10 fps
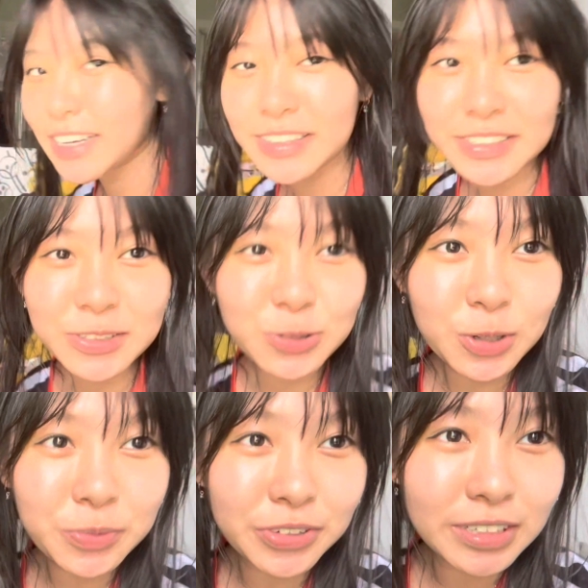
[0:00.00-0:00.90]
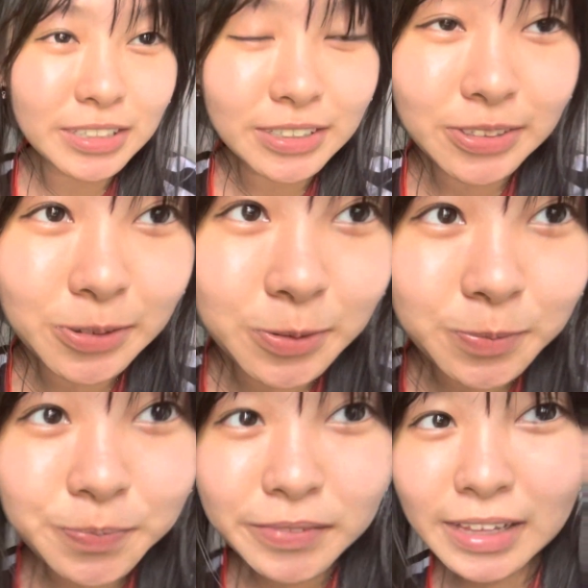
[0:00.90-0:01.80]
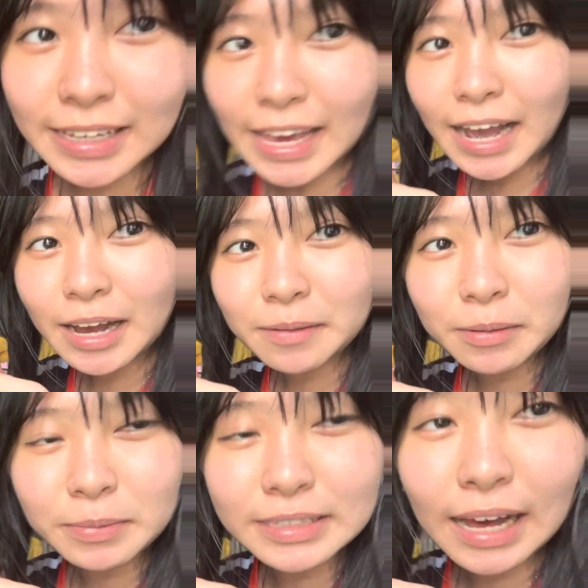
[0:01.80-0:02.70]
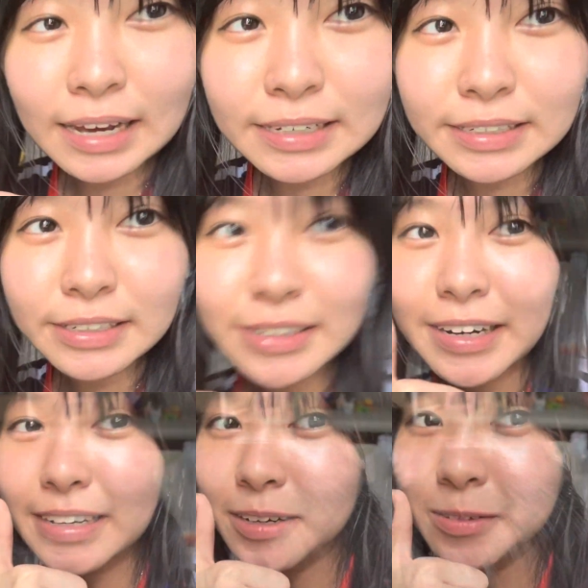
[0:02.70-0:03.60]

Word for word: I think it dropped already, so yeah, I'm gonna be tying her hair now.